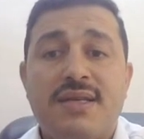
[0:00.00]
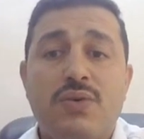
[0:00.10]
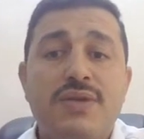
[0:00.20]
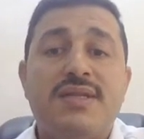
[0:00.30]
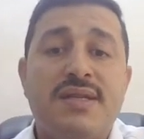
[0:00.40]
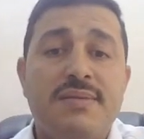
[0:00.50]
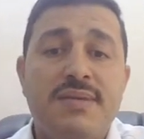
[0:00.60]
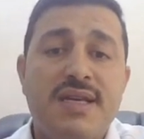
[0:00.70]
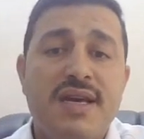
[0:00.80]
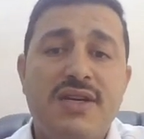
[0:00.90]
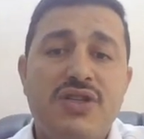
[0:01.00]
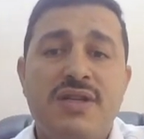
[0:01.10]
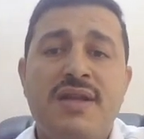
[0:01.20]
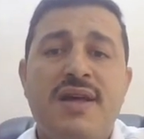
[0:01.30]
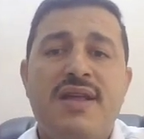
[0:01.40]
sequestrant
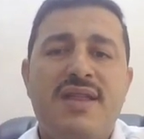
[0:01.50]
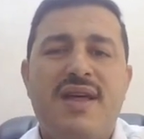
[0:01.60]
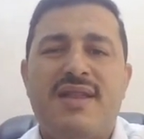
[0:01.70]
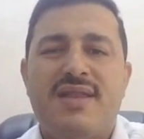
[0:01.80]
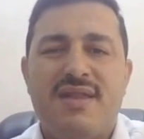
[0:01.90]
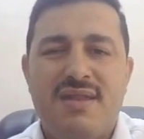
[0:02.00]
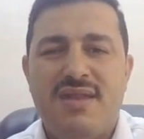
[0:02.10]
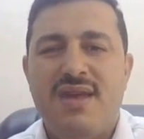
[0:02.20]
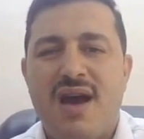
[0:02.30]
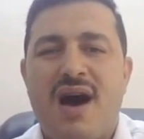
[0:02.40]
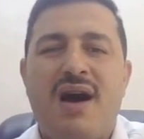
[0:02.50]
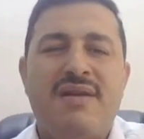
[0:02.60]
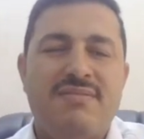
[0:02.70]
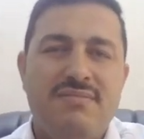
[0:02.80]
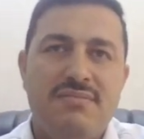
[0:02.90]
medication that they
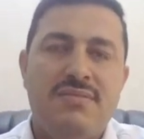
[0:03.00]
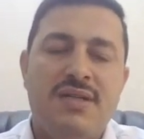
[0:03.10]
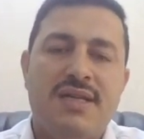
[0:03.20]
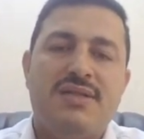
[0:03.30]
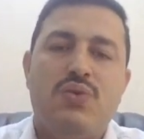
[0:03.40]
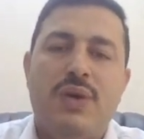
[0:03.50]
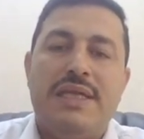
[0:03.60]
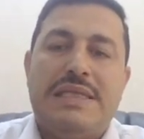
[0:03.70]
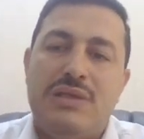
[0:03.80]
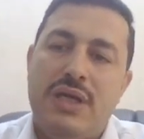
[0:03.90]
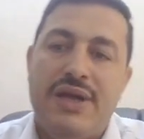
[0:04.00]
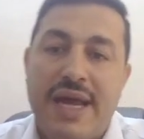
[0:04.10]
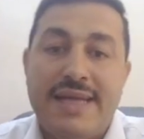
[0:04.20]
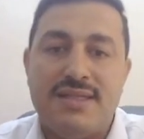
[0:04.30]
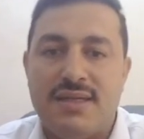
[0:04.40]
are not well
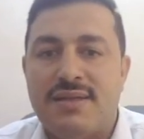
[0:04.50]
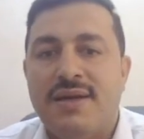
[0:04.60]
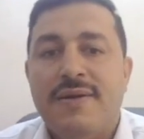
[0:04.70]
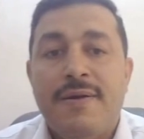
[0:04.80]
tolerated,